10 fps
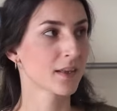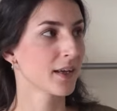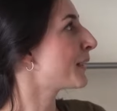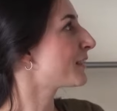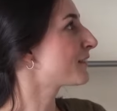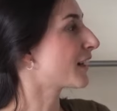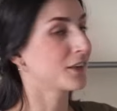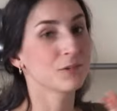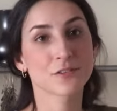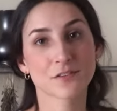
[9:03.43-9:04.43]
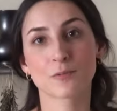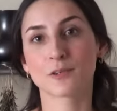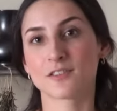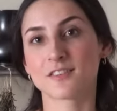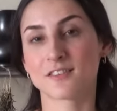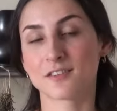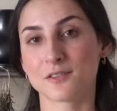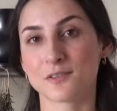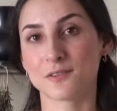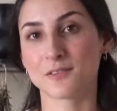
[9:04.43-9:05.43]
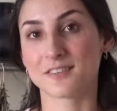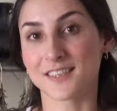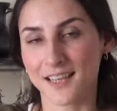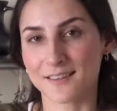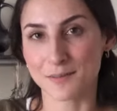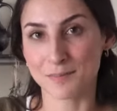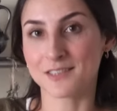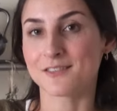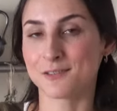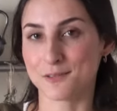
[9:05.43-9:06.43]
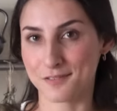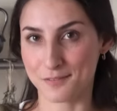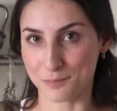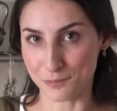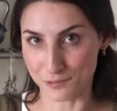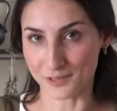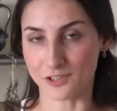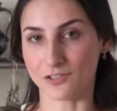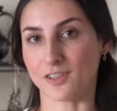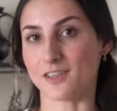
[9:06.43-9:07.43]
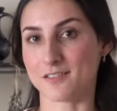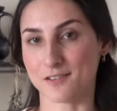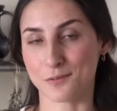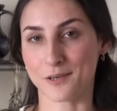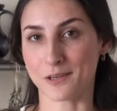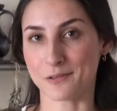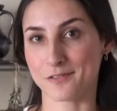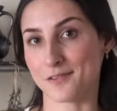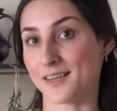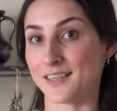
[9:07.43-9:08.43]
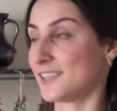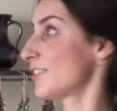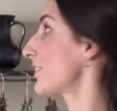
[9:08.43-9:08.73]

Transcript: But I also wanted to decant them into smaller jars as well, so that I can